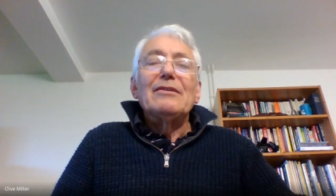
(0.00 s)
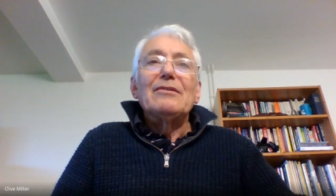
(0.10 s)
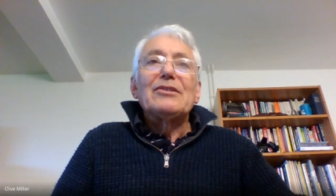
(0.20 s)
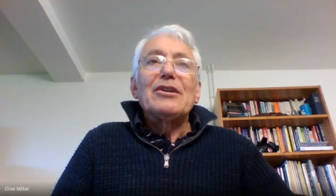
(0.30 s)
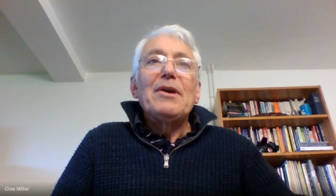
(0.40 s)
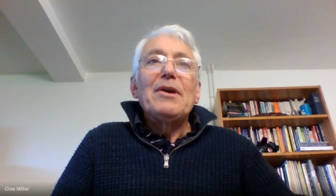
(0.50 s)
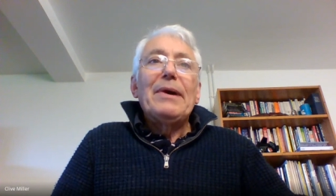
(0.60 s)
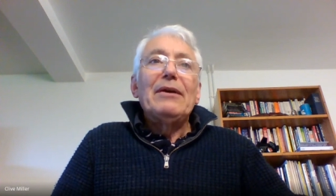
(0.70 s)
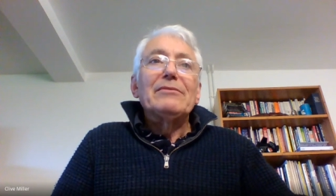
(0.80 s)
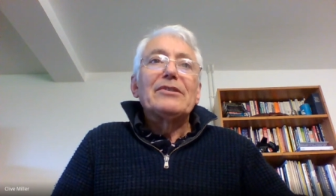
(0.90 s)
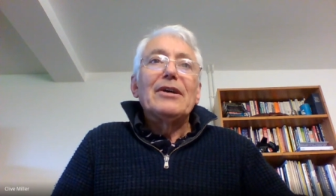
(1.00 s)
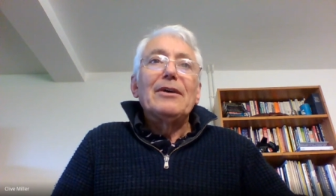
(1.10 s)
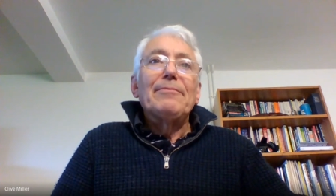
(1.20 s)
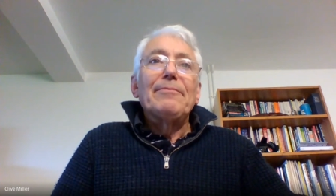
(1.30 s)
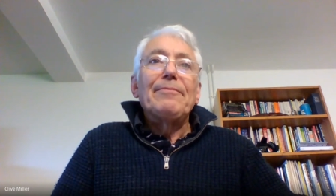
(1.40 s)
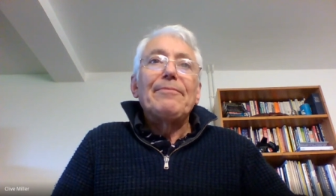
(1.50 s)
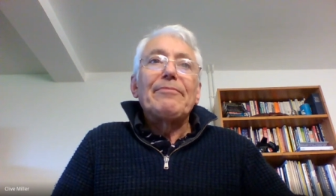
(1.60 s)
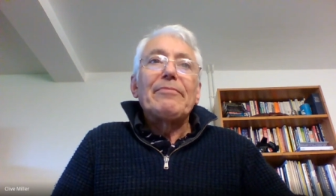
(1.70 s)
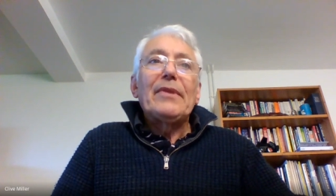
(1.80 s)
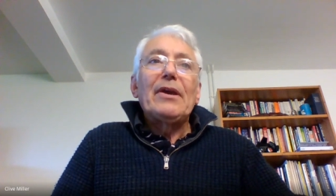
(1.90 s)
tell me about um,
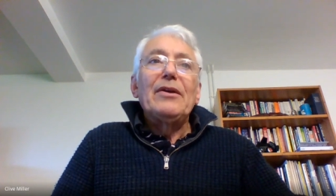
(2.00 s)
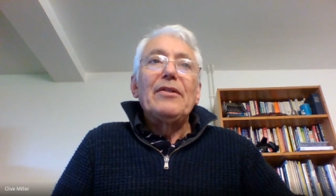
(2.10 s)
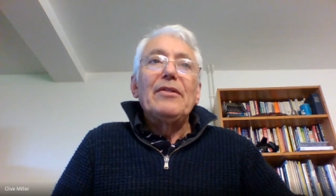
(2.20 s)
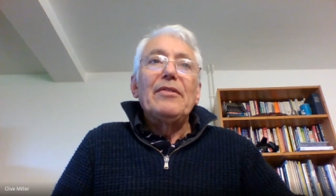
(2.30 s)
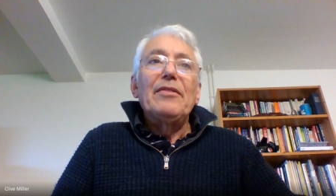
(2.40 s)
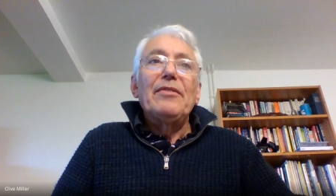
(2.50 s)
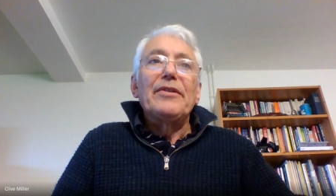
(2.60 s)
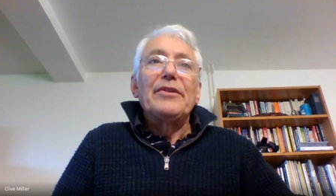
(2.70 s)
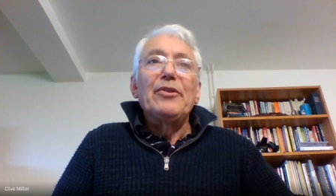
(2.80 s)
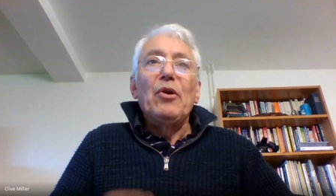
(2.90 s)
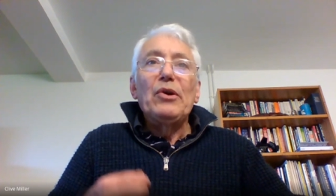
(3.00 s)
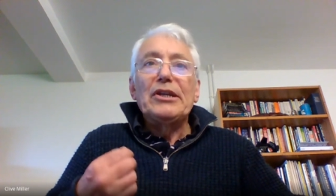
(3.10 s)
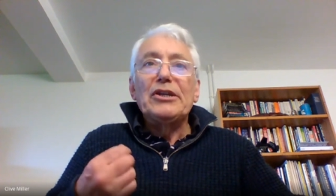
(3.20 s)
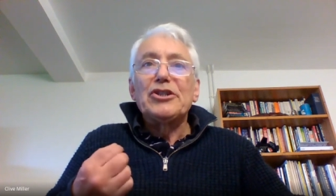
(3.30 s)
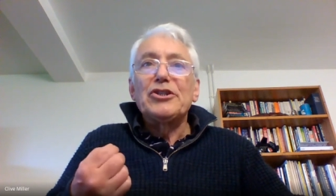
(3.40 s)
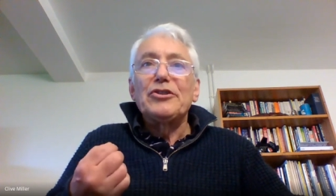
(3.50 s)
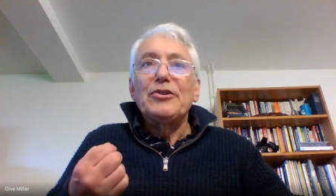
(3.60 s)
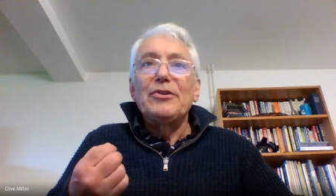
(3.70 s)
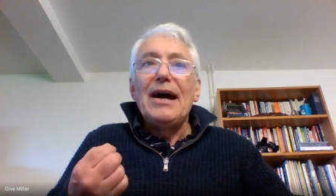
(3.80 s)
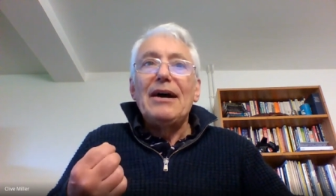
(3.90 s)
the knowledge that
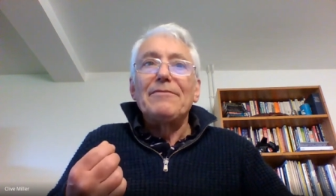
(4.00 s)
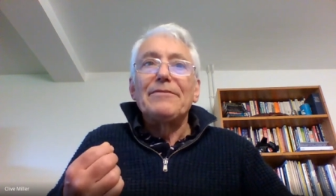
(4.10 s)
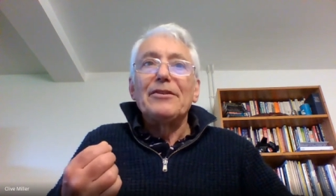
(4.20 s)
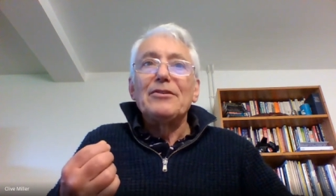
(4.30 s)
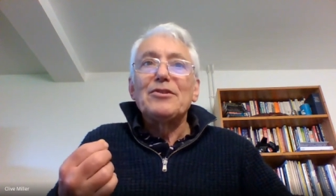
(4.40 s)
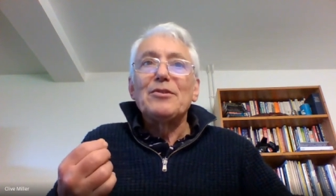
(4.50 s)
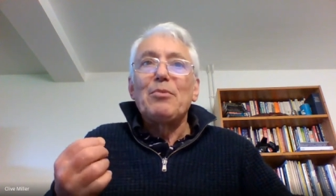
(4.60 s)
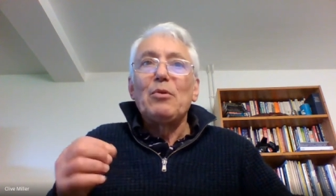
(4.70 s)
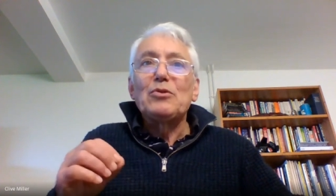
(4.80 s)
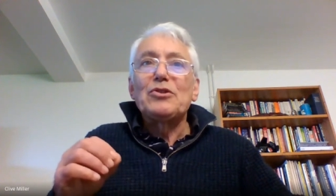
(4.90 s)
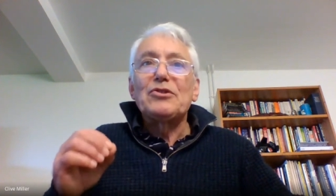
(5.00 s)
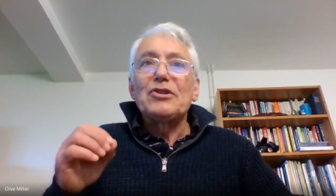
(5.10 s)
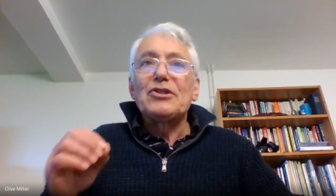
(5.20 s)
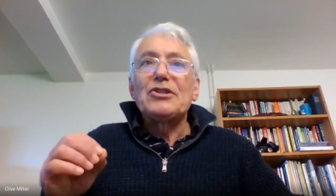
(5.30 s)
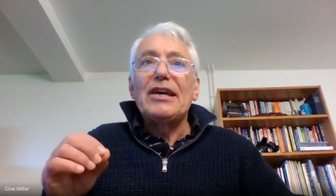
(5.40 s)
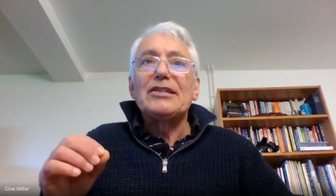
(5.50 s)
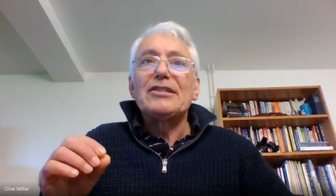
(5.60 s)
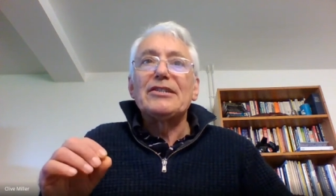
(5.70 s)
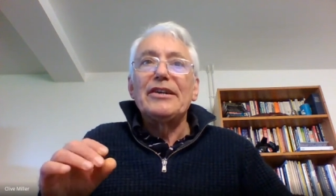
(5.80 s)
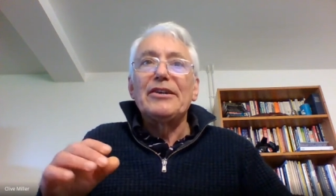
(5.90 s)
you have that supports your
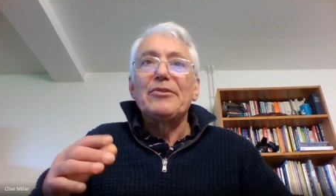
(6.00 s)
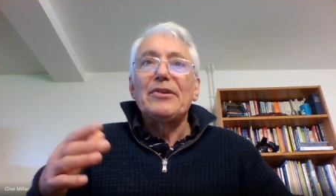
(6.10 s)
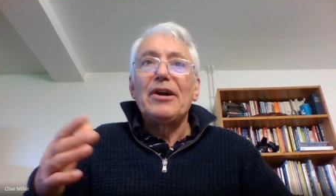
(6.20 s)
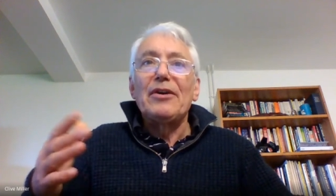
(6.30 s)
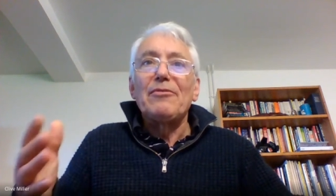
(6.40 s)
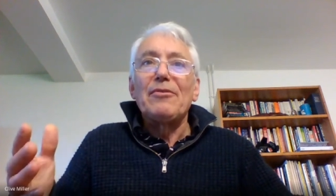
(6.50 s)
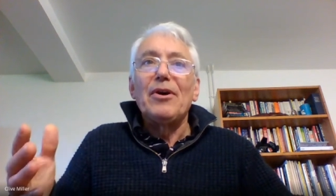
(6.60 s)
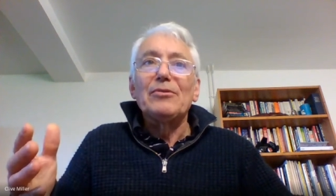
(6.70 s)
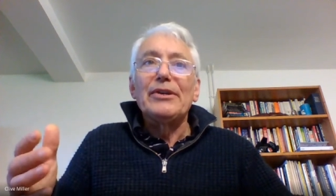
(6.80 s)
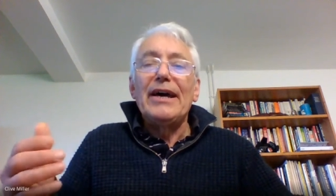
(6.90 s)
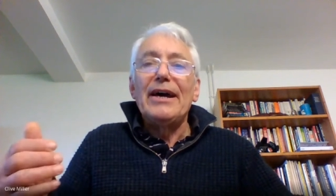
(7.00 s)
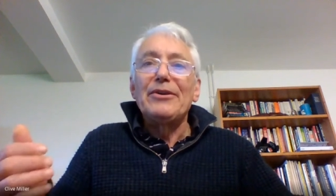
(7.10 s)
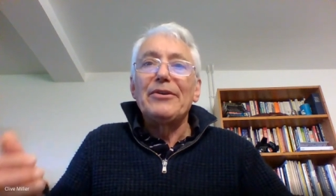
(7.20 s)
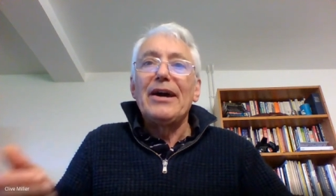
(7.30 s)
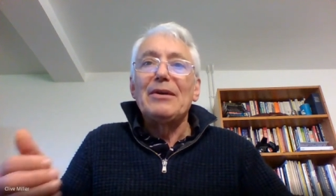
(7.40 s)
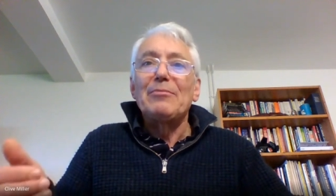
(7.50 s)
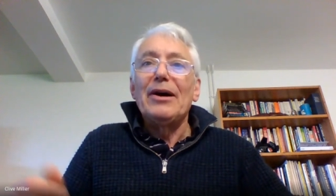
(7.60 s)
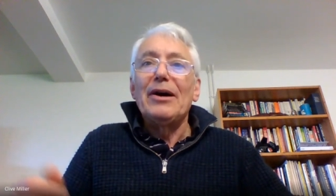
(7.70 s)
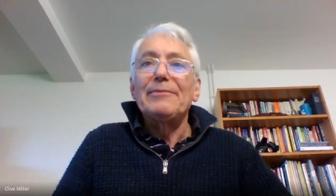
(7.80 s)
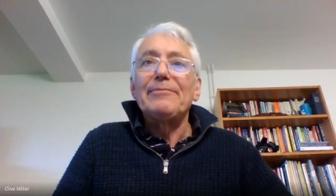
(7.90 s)
success in your current role and how you came by it.